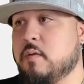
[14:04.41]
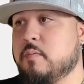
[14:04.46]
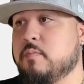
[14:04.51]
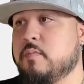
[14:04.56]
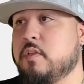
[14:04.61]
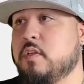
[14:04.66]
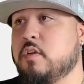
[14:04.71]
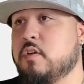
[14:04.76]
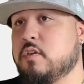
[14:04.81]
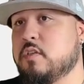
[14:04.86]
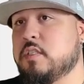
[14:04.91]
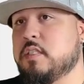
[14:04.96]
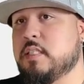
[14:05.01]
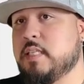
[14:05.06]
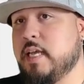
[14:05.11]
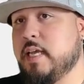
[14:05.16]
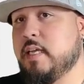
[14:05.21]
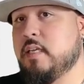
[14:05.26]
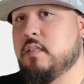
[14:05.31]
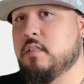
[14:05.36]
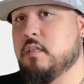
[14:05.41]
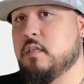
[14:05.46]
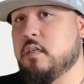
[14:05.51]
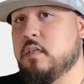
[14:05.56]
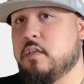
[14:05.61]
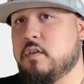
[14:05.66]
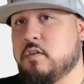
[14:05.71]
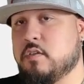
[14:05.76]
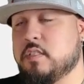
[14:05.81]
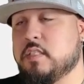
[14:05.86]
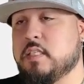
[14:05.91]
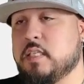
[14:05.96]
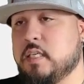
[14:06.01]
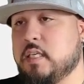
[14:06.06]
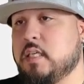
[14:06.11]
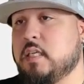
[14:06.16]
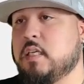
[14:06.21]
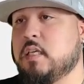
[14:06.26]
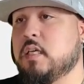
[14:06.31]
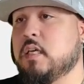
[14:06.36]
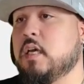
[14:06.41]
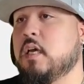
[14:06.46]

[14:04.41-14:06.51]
Your state, your city,